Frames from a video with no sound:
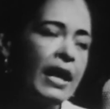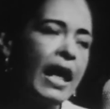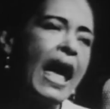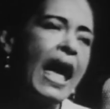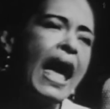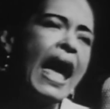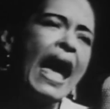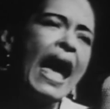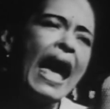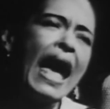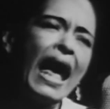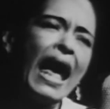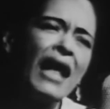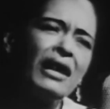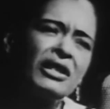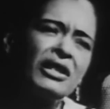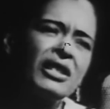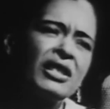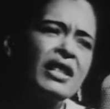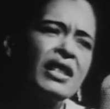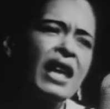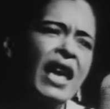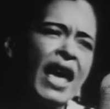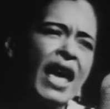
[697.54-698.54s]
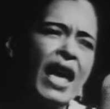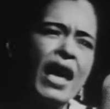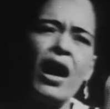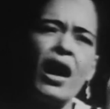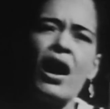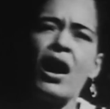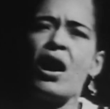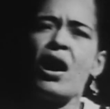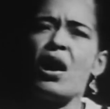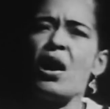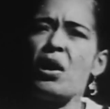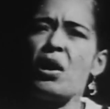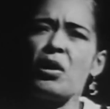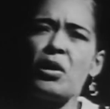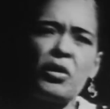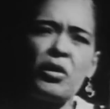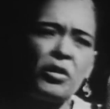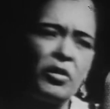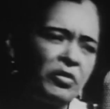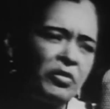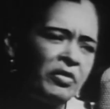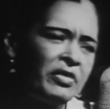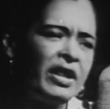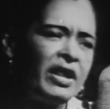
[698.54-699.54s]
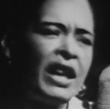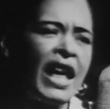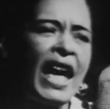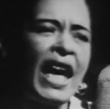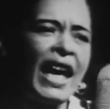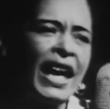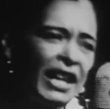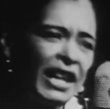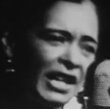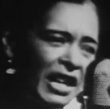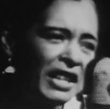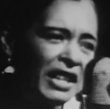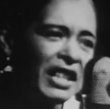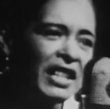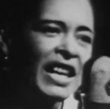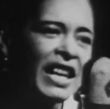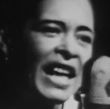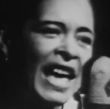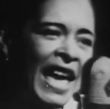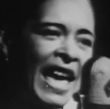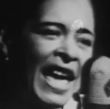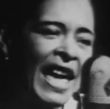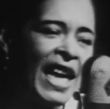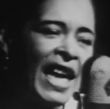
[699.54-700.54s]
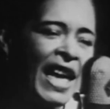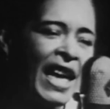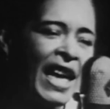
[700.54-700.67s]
than the words on the page. When you